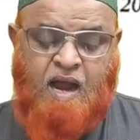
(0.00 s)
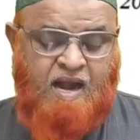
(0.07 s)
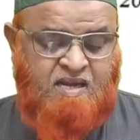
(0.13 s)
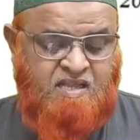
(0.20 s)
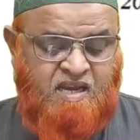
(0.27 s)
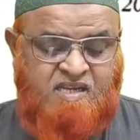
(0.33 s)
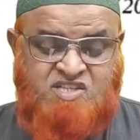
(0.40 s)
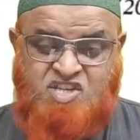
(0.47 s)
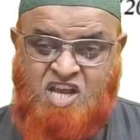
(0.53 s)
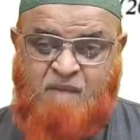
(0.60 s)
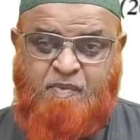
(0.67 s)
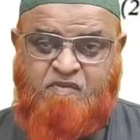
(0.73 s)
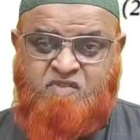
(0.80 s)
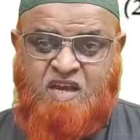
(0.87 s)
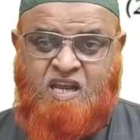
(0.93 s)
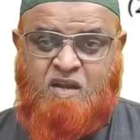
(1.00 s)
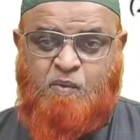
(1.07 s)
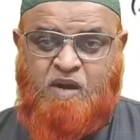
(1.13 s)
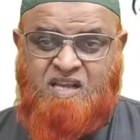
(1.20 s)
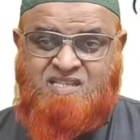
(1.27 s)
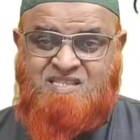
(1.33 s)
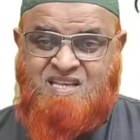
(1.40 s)
and the shape of the
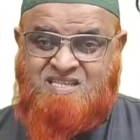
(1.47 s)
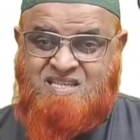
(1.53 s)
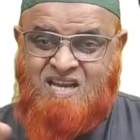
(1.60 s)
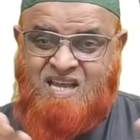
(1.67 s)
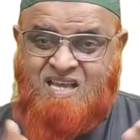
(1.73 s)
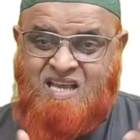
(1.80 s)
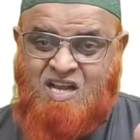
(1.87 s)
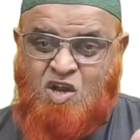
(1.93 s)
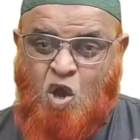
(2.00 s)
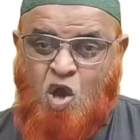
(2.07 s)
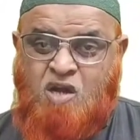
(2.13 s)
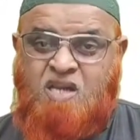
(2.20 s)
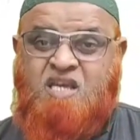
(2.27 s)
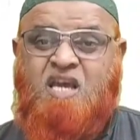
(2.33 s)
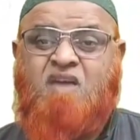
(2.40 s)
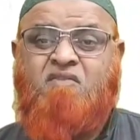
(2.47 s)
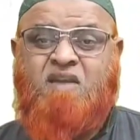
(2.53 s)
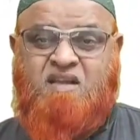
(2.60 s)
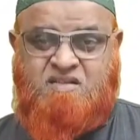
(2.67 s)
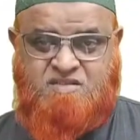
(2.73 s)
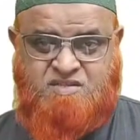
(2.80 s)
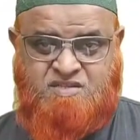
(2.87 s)
liquid is just like a concave
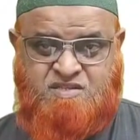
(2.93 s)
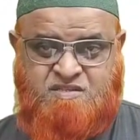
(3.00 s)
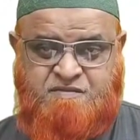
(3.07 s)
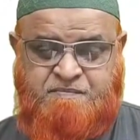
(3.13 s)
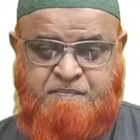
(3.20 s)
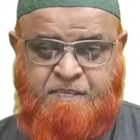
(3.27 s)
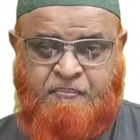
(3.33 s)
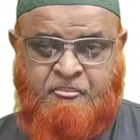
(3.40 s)
lens.